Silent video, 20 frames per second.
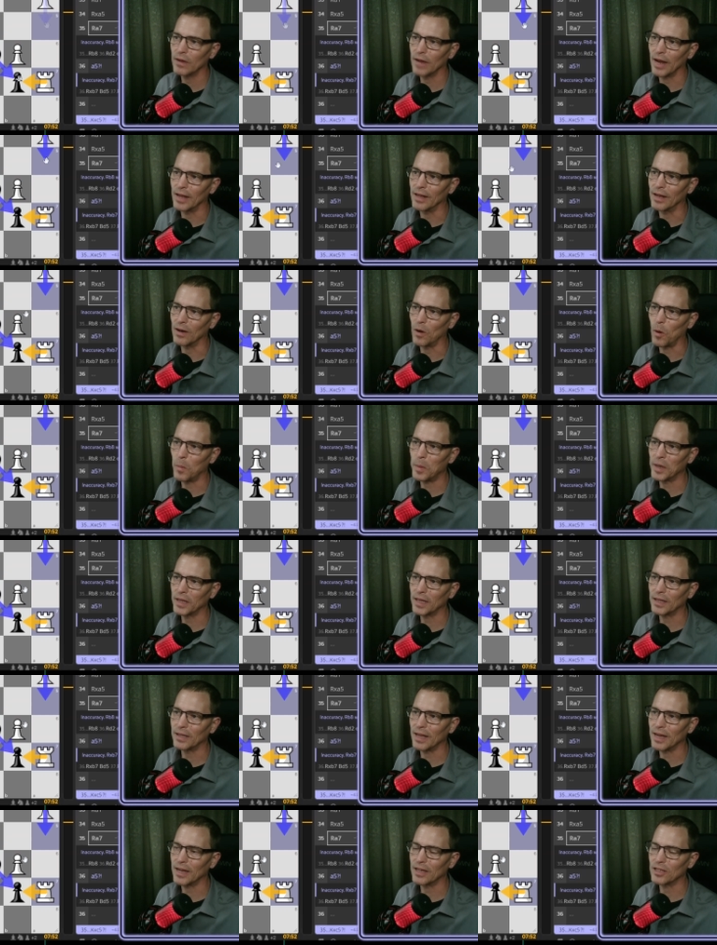and then hoping
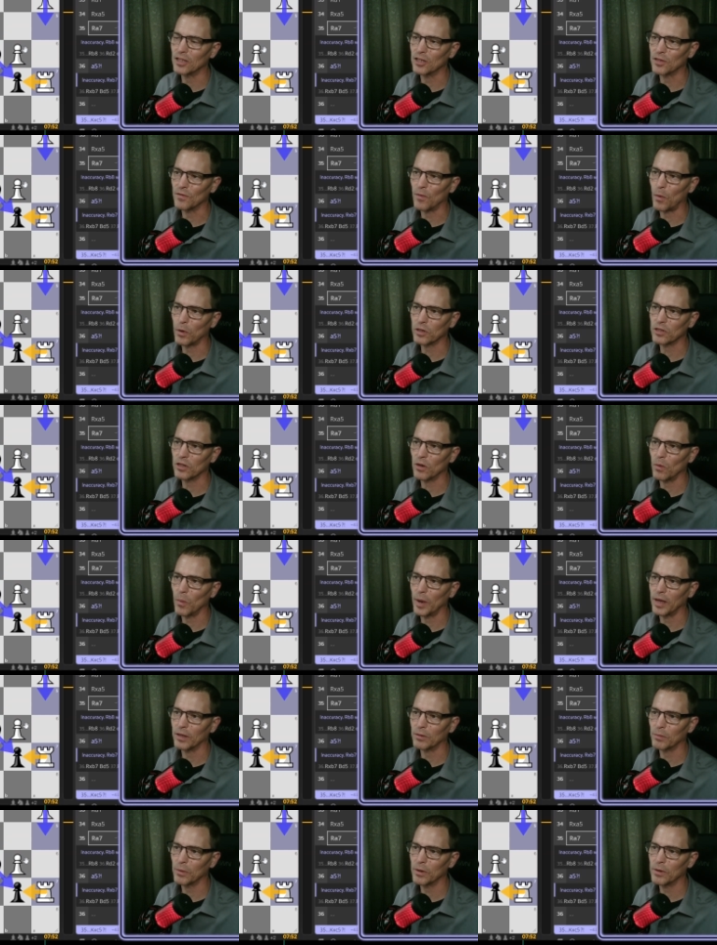that they could just force their
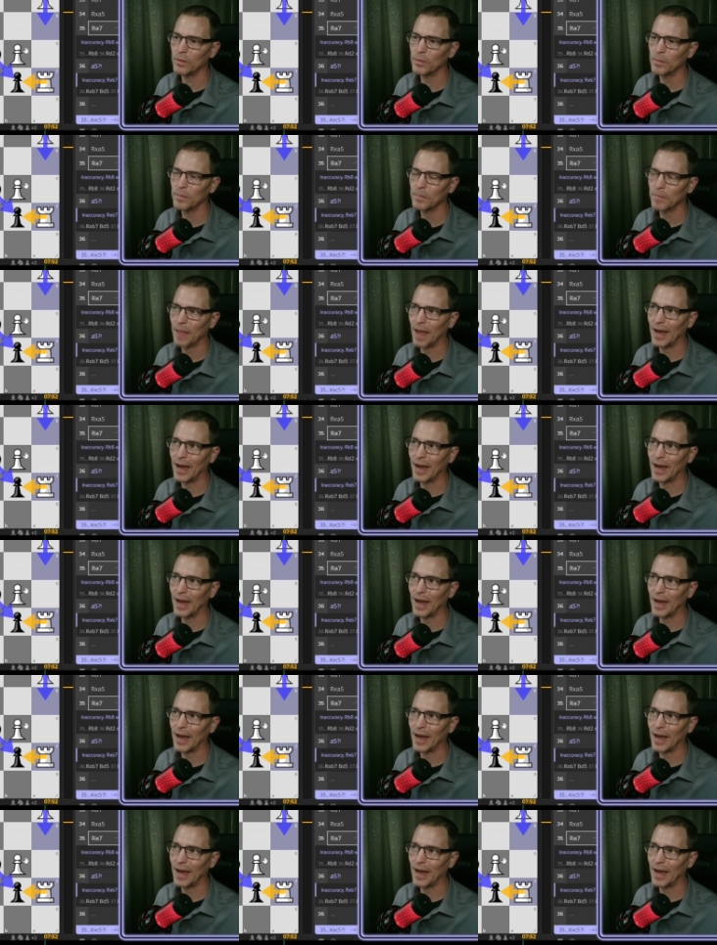way through.